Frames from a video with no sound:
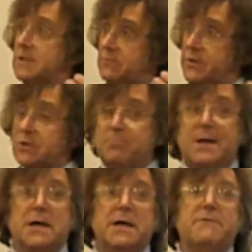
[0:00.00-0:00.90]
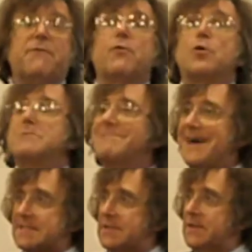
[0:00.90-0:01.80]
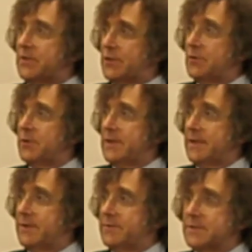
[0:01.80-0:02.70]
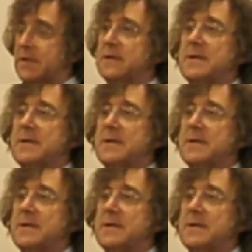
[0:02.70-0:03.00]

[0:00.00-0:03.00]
serial bond for less than 30 years,